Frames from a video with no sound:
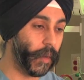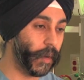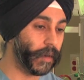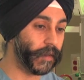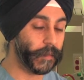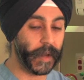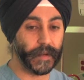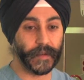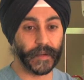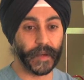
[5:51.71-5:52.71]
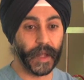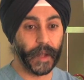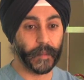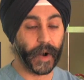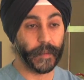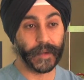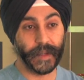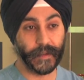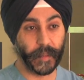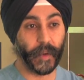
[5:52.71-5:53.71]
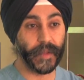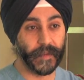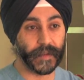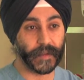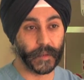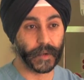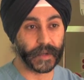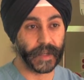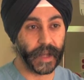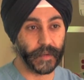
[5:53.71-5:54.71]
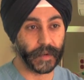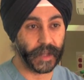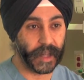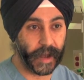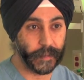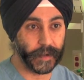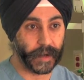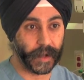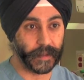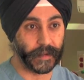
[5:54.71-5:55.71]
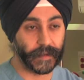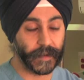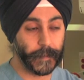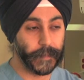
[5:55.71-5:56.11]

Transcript: or this patient probably needs both of us to work together and collaborate on this.